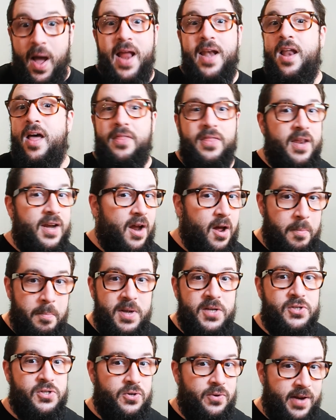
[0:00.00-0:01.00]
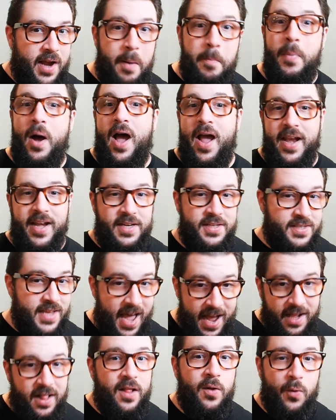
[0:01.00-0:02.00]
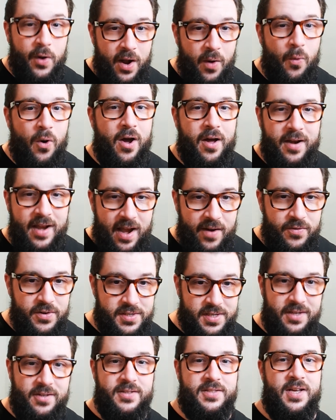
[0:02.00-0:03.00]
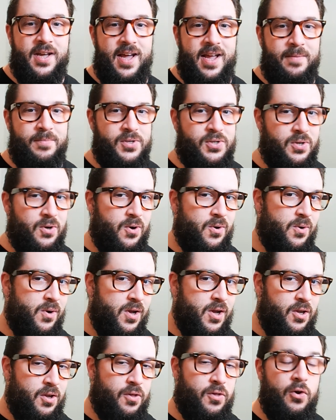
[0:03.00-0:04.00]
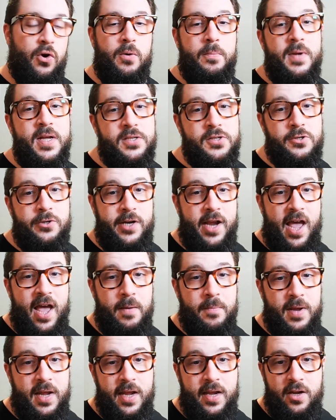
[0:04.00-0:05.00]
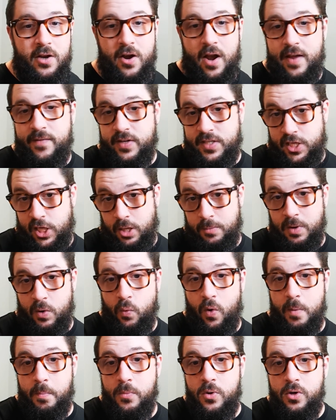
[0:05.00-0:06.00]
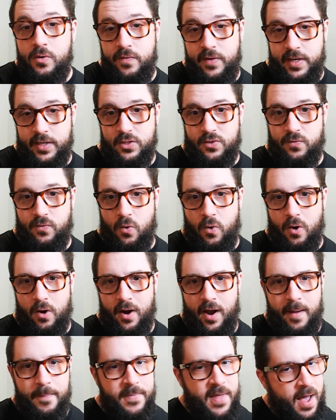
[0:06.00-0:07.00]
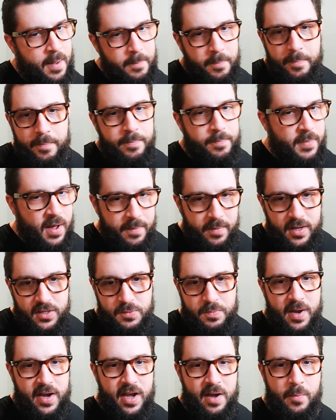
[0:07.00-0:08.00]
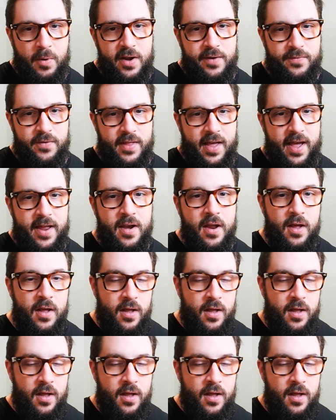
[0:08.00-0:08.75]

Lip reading: nothing on mystery. I'm buying exactly what I want every single time. So you throw a mystery at me, you're not even telling me what movie it's for. I'm not spending any money for that.